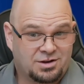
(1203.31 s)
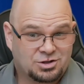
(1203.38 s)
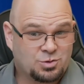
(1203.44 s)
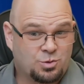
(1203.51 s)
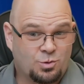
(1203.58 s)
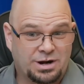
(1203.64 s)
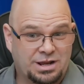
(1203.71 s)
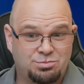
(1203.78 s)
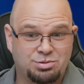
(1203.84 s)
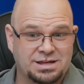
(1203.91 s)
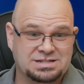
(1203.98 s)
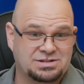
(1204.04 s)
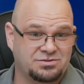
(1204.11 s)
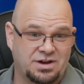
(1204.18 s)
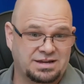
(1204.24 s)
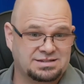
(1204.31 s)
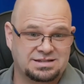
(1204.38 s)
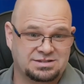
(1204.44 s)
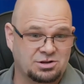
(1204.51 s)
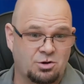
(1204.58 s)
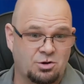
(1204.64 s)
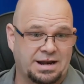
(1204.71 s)
20 plus
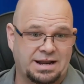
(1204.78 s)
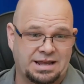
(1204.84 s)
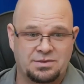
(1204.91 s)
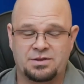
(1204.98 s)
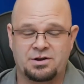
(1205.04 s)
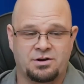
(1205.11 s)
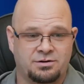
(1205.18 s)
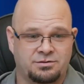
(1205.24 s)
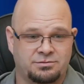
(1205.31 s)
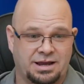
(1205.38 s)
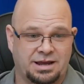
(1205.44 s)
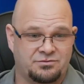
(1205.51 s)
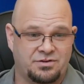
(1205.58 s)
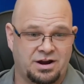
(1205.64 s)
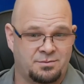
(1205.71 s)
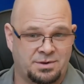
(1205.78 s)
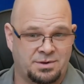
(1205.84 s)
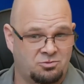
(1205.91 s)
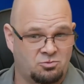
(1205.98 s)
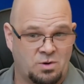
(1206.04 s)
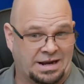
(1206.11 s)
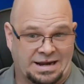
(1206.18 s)
devices already in their environment
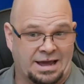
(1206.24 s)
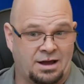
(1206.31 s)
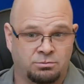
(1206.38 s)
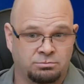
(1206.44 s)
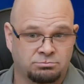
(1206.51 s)
right now.